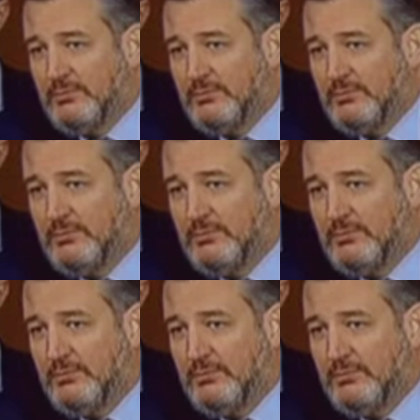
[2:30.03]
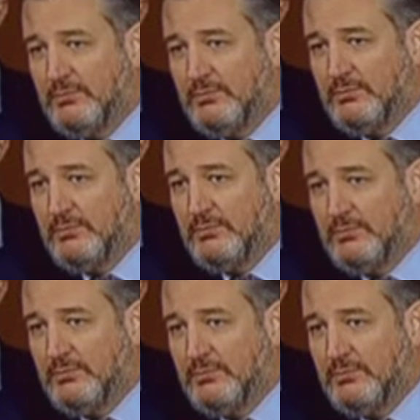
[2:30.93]

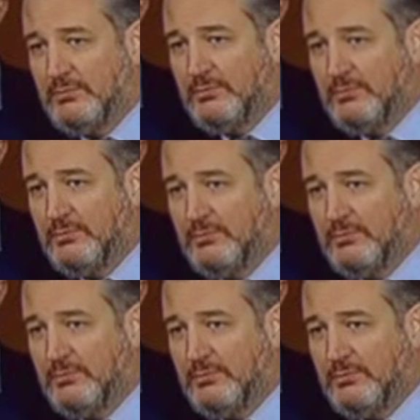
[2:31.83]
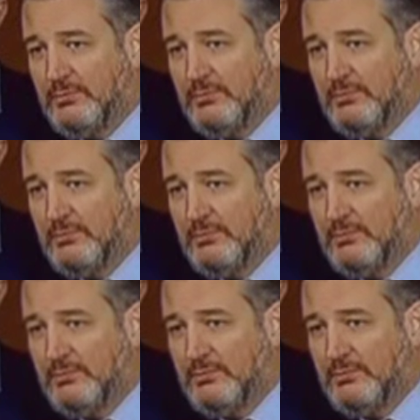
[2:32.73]

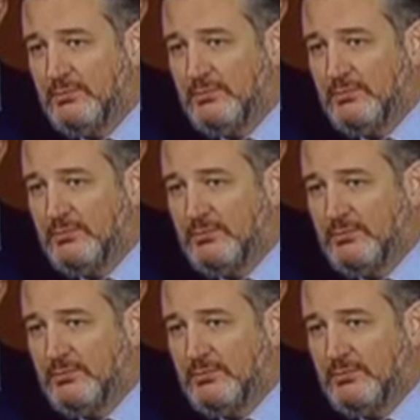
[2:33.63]
No words are spoken by the person on screen.